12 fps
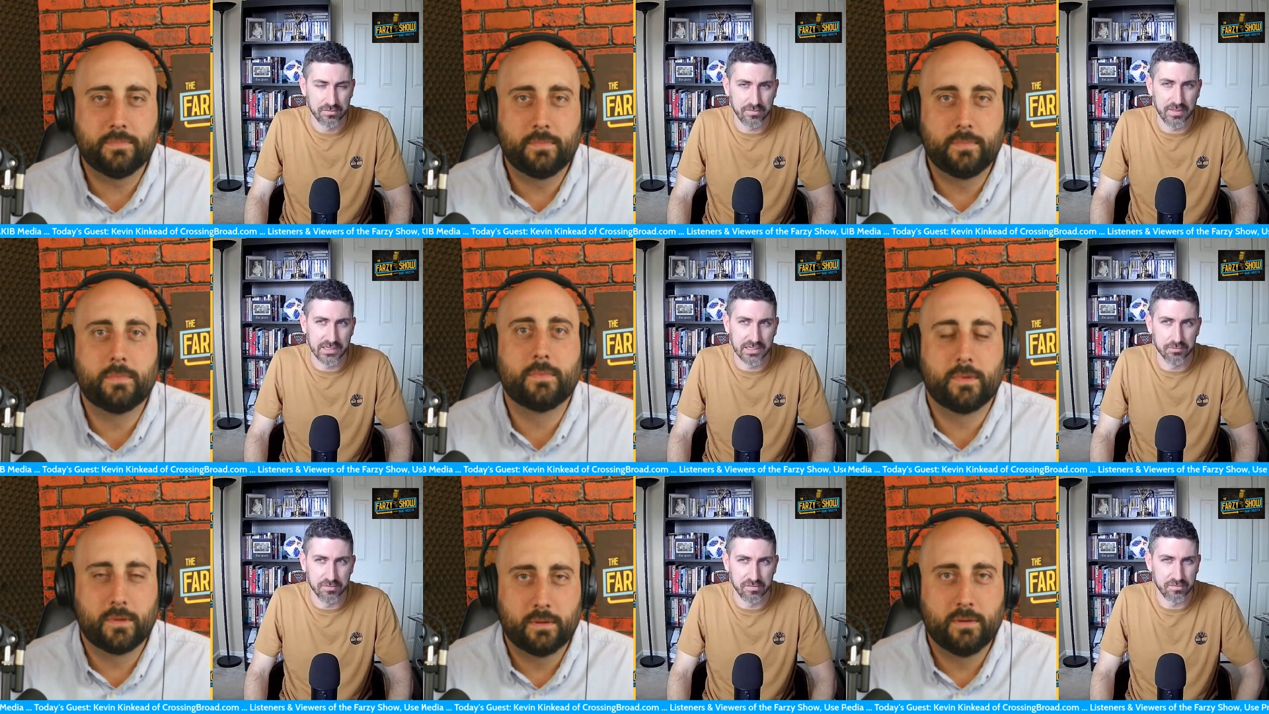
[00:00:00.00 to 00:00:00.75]
Speaker 1: So I
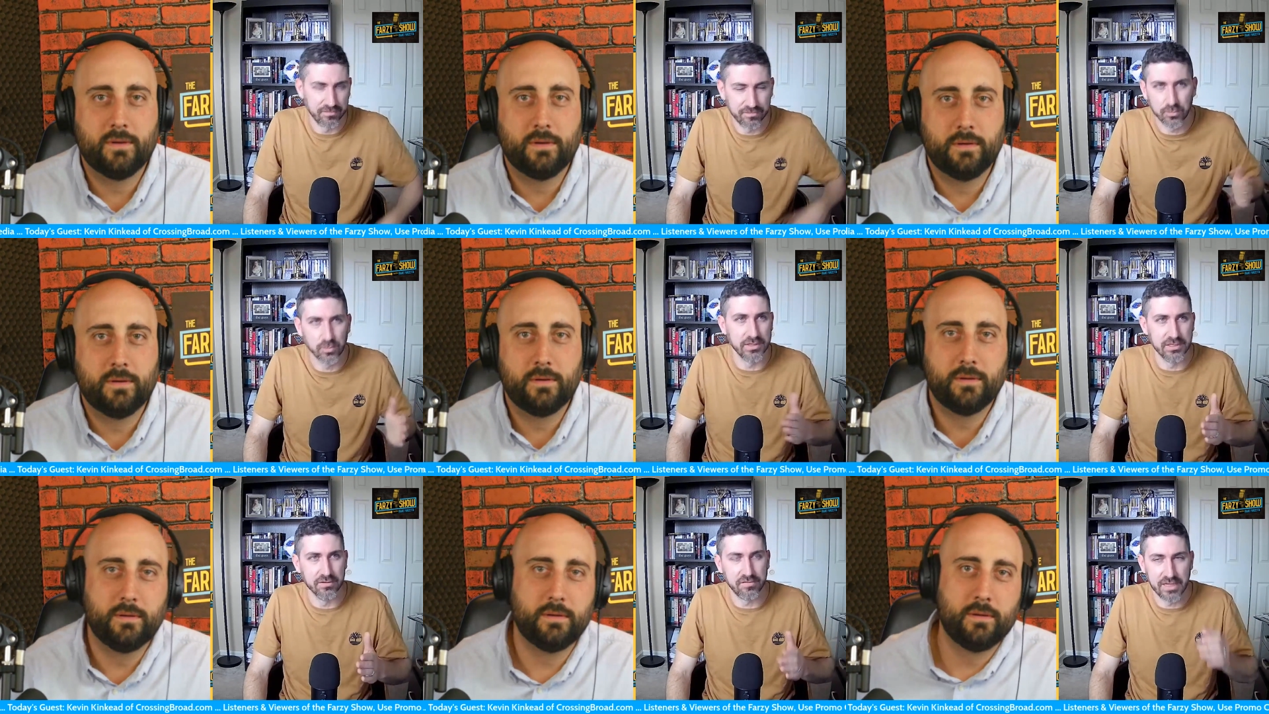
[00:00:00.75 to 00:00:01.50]
think it was the
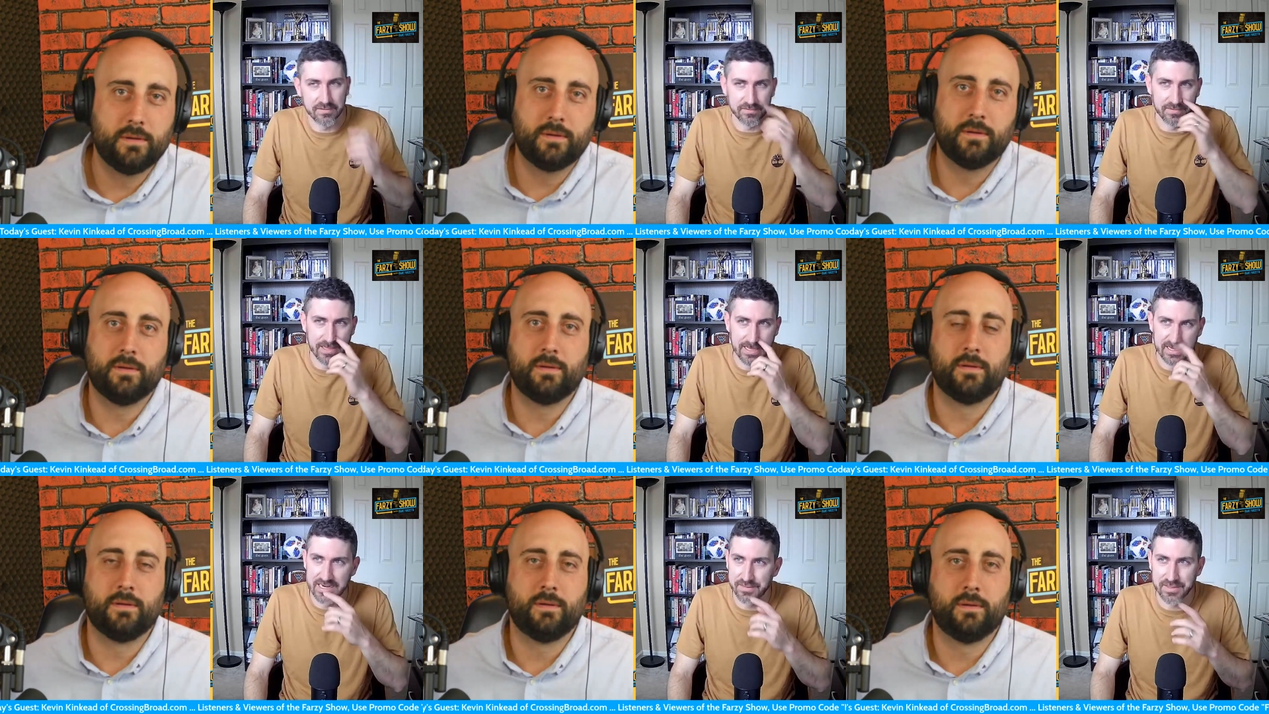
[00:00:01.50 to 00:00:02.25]
four years after
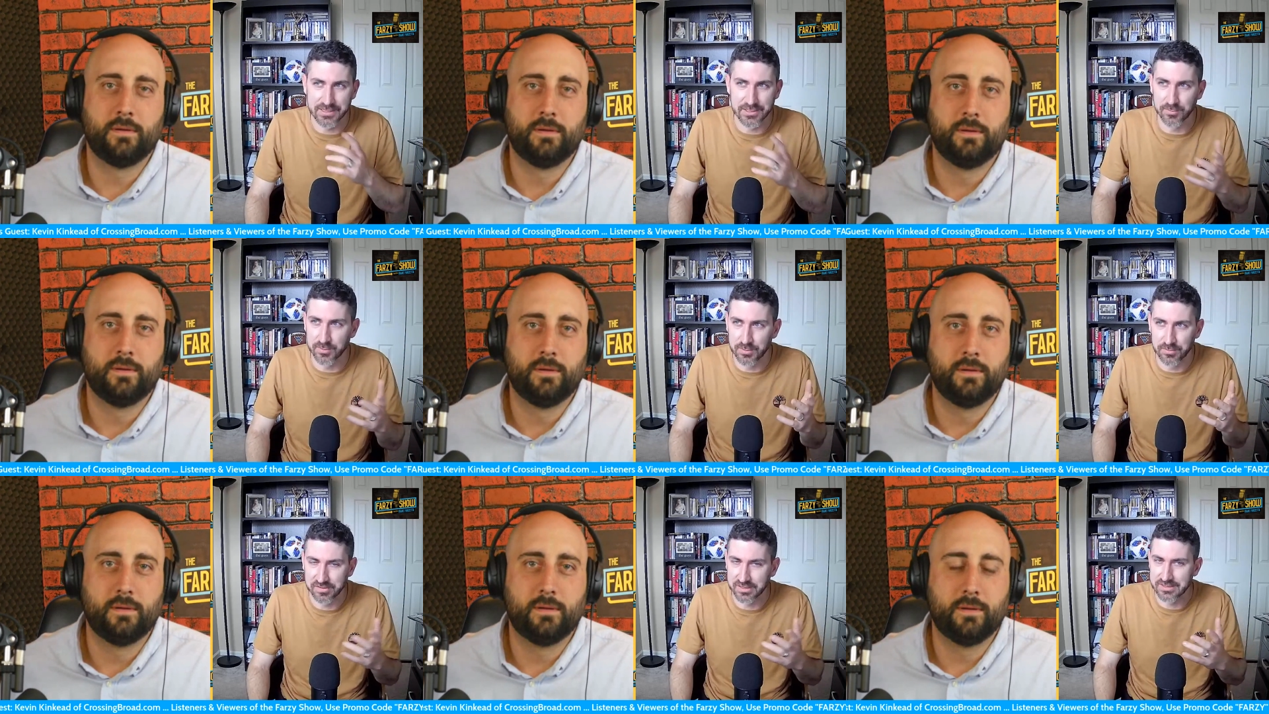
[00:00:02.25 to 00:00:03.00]
that, and I think
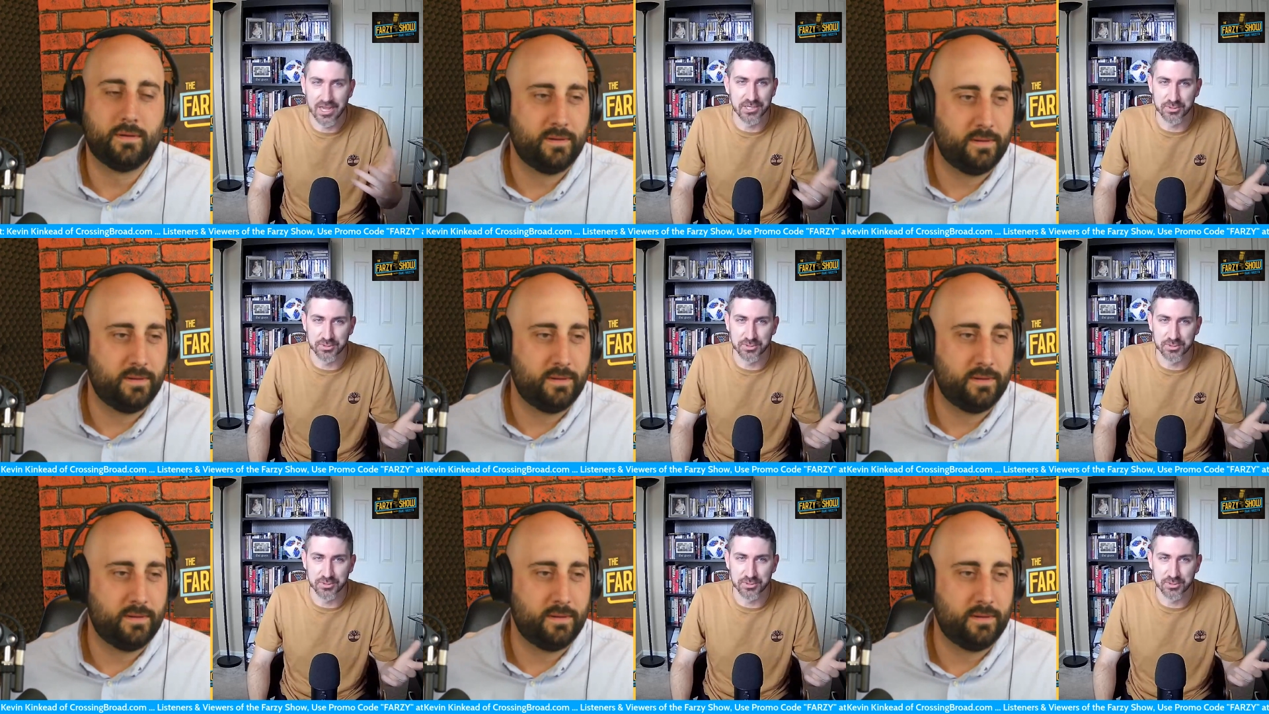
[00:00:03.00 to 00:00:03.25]
number one was like